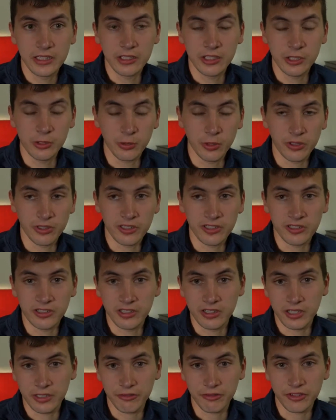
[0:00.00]
nuances
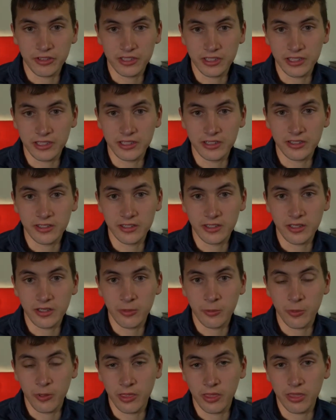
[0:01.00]
and differences
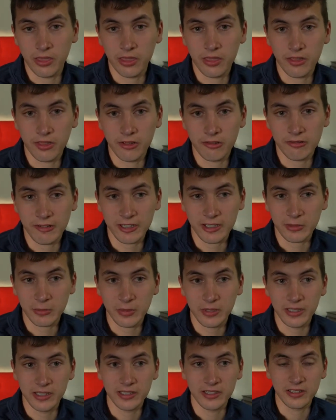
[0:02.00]
with
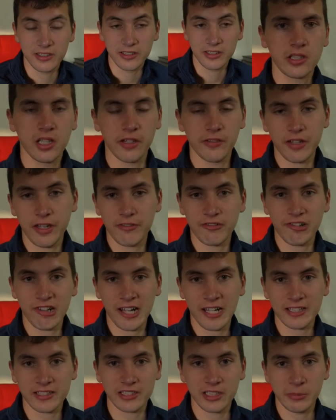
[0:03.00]
recipes. I've never
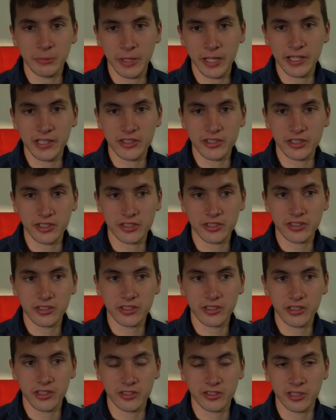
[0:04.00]
actually made just
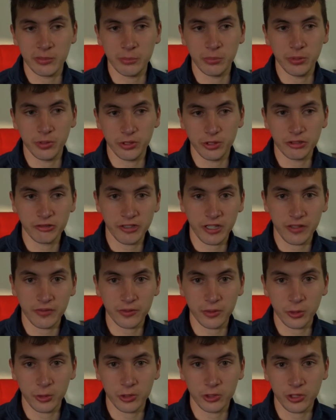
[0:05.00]
a simple
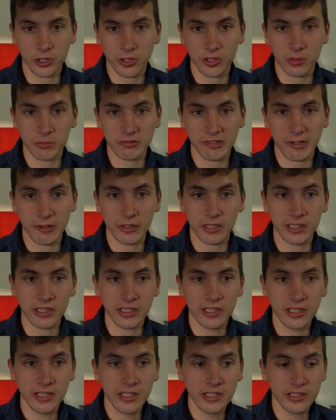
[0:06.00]
straightforward chocolate brownie,
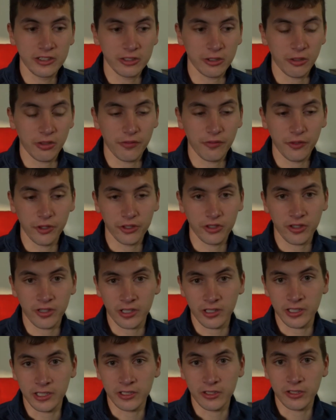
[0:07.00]
so the first thing
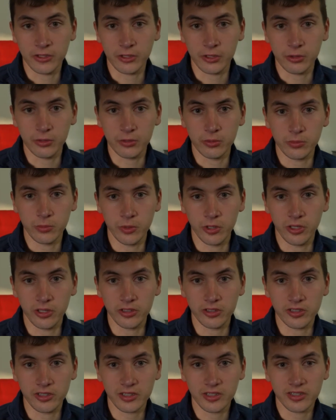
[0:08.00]
I needed to do
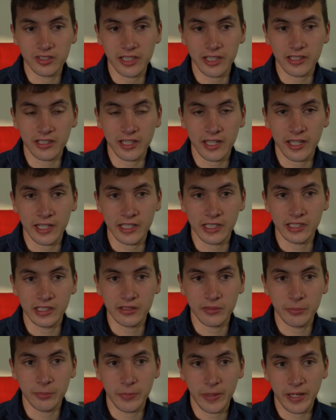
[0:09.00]
was set a
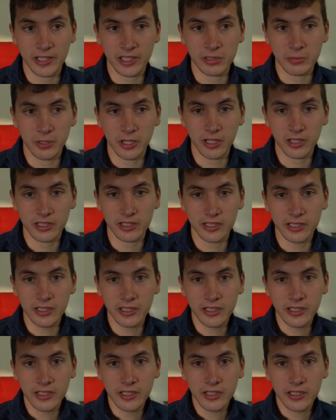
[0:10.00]
benchmark.
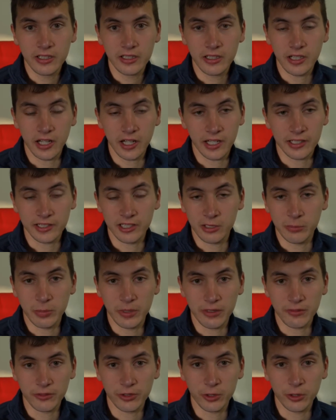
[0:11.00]
I did a
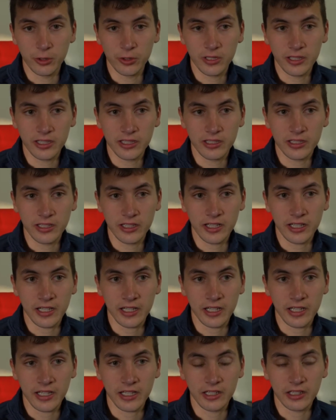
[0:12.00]
bit of googling
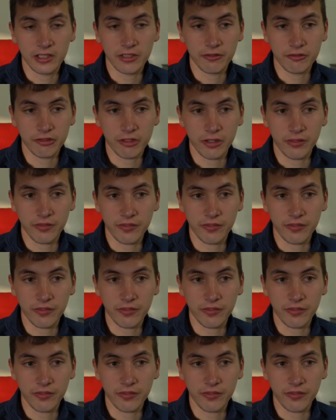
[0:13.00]
and to try and